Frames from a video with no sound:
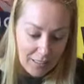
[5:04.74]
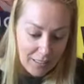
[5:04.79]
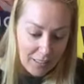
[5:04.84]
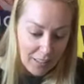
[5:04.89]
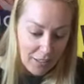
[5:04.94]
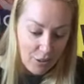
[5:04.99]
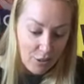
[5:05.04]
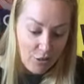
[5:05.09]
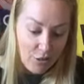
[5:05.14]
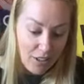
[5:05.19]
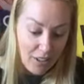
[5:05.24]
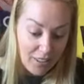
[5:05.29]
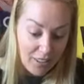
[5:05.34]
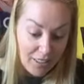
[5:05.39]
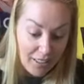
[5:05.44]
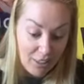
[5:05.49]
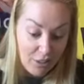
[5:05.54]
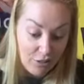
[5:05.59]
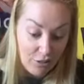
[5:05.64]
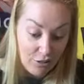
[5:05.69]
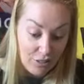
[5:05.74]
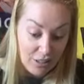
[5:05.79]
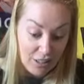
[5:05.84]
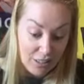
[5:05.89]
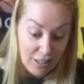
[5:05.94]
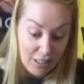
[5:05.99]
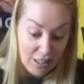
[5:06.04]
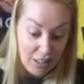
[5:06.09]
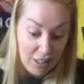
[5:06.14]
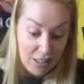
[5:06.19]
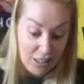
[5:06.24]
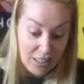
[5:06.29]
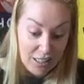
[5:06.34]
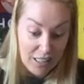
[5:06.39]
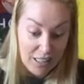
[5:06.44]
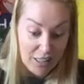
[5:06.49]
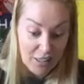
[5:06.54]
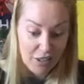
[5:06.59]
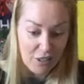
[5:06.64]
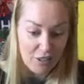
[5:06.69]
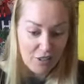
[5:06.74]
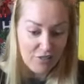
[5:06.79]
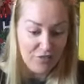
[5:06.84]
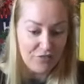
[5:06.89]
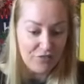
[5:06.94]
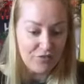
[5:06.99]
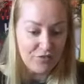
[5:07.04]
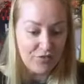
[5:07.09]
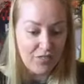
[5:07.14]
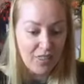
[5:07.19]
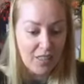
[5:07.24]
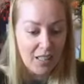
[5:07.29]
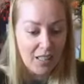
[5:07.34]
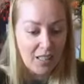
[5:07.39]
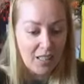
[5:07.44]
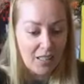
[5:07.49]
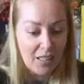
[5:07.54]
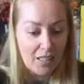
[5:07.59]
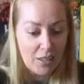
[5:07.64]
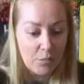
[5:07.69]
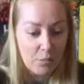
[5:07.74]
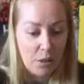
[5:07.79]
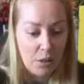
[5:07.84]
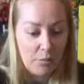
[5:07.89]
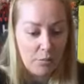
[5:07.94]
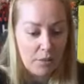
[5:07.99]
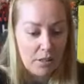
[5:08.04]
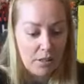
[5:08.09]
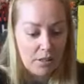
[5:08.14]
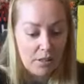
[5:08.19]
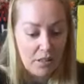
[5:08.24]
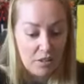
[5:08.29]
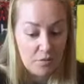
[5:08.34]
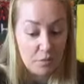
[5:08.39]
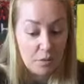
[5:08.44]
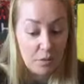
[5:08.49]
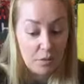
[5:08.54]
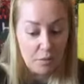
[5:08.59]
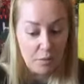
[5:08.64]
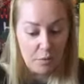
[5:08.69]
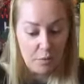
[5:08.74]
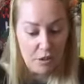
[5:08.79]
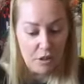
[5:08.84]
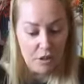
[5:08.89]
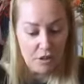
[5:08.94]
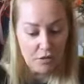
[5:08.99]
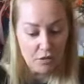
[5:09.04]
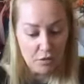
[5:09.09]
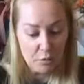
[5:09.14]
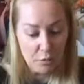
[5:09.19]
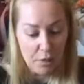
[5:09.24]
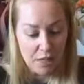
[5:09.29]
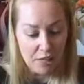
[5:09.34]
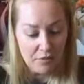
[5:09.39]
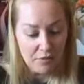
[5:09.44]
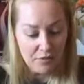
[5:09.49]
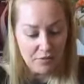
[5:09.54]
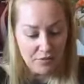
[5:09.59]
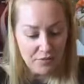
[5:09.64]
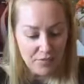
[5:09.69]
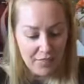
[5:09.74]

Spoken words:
like you got like a really good deal. That's probably pretty good for me.